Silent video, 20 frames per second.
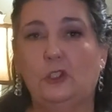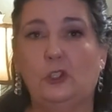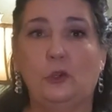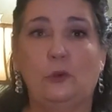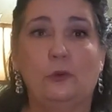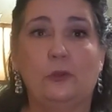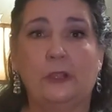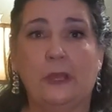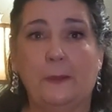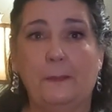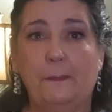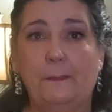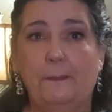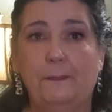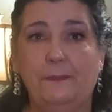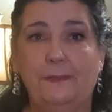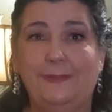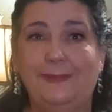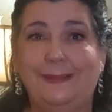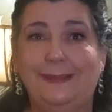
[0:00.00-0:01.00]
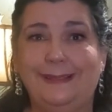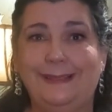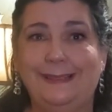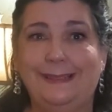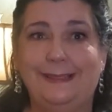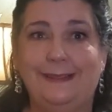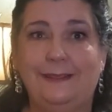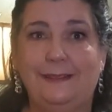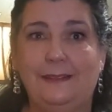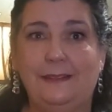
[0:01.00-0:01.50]
do the
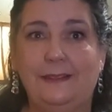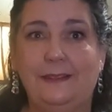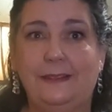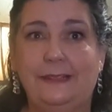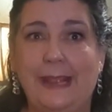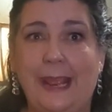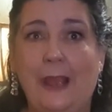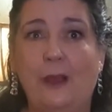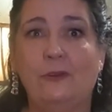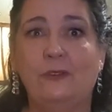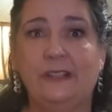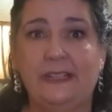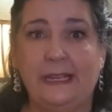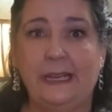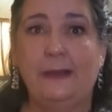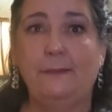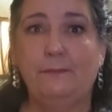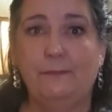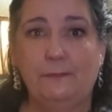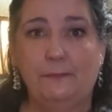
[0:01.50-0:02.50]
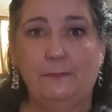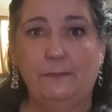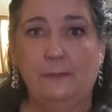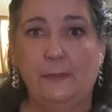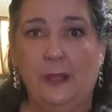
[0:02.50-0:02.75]
down deep